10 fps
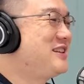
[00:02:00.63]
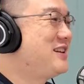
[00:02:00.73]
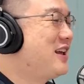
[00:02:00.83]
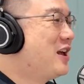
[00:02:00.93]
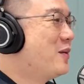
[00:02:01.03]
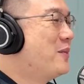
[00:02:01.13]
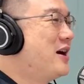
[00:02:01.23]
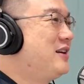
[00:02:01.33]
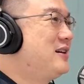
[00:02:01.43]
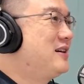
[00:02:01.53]
stated,
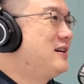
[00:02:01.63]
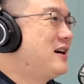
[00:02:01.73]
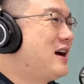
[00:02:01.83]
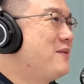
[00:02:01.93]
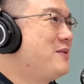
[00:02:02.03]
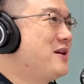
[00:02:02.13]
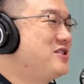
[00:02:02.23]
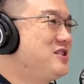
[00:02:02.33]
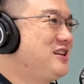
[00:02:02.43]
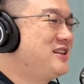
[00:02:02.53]
but I'm
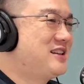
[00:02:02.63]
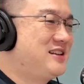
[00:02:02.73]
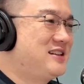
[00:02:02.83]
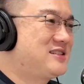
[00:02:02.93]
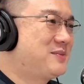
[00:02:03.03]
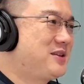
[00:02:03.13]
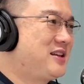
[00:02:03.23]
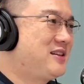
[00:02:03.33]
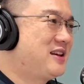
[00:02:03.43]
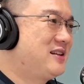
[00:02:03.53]
imagining that it's
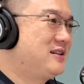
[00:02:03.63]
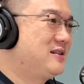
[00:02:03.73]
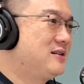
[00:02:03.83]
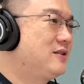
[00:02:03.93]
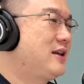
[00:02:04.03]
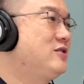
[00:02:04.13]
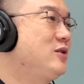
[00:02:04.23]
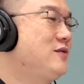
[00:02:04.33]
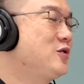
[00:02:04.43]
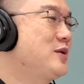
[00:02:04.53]
something that okay, so
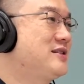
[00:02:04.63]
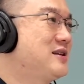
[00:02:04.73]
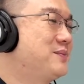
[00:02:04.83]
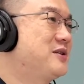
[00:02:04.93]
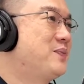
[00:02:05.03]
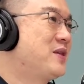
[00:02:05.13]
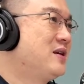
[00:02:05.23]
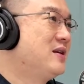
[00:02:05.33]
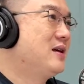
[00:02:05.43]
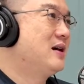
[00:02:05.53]
give a quick example.
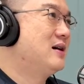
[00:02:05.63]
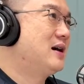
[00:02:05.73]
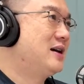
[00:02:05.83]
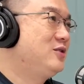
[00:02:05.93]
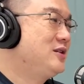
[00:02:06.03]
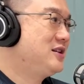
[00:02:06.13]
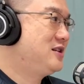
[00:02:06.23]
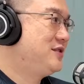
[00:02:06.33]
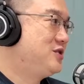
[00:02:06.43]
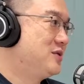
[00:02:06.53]
I know an
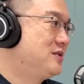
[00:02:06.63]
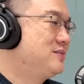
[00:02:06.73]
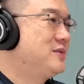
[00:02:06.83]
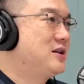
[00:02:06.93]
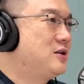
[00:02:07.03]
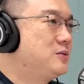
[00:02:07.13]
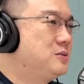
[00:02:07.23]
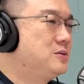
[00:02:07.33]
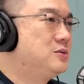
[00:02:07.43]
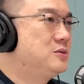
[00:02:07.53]
individual
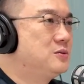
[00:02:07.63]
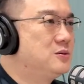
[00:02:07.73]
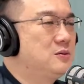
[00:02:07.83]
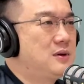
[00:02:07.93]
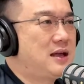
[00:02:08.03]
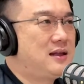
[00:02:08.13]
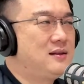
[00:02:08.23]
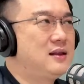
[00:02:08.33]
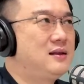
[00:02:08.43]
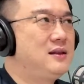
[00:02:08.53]
who
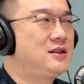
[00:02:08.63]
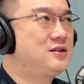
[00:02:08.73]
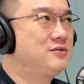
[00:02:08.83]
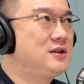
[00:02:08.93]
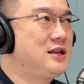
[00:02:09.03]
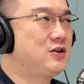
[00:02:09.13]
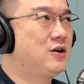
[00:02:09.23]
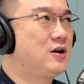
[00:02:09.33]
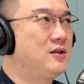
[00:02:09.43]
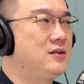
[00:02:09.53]
literally
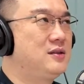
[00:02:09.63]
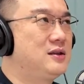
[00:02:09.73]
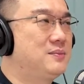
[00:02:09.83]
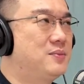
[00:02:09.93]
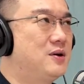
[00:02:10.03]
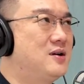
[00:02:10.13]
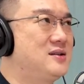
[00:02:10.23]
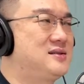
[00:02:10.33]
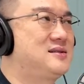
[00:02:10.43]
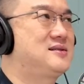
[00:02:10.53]
caught the
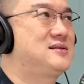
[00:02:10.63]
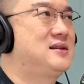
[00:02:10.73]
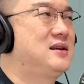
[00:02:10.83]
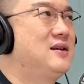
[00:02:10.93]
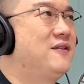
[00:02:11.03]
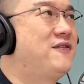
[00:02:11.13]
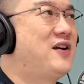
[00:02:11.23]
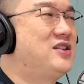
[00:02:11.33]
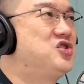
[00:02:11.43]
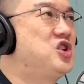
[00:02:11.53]
boss
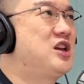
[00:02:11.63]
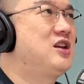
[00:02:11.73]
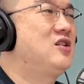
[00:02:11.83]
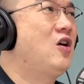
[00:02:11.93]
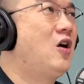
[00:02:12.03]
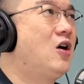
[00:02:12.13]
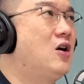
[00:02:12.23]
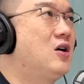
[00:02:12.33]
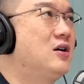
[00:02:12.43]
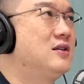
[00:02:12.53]
fudging
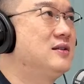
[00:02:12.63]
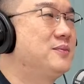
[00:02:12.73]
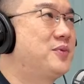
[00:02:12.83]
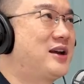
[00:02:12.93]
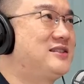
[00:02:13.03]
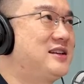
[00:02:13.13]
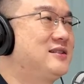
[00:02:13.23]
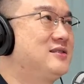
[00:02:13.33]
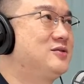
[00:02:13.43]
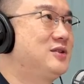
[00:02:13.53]
on
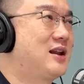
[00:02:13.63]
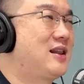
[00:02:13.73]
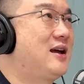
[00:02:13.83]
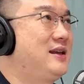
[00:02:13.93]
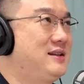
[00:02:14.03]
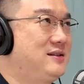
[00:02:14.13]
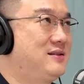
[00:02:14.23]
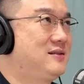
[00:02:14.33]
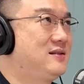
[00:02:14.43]
pricing to the client.